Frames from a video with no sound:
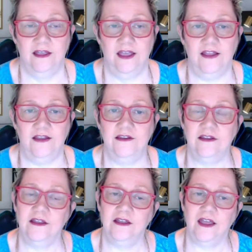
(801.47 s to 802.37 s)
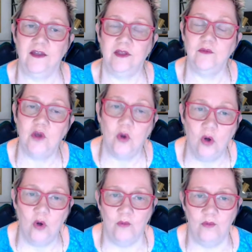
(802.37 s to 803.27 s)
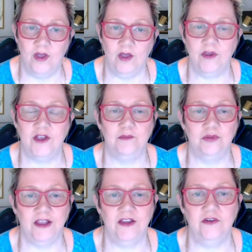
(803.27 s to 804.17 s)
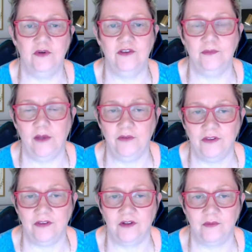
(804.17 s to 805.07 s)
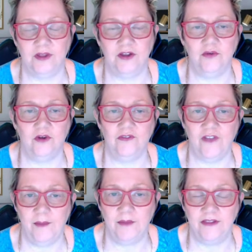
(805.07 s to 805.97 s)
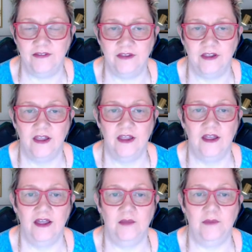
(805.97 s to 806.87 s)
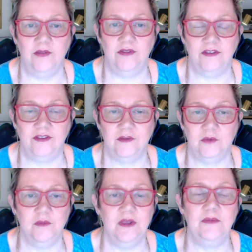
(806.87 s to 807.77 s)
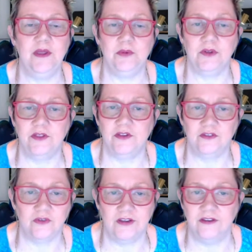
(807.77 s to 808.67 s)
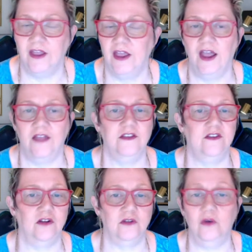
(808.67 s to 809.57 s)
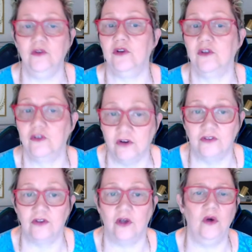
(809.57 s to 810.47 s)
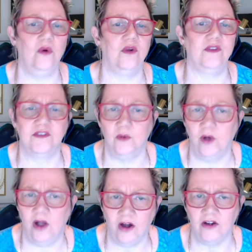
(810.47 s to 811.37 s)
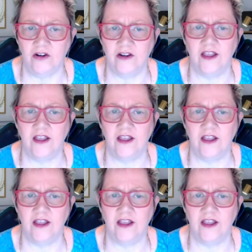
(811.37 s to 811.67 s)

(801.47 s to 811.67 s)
And then we go home and we complain to our spouses and complain to our families about the system. We meet people in the street and they talk to, oh, you're a nurse. Oh, it's so hard.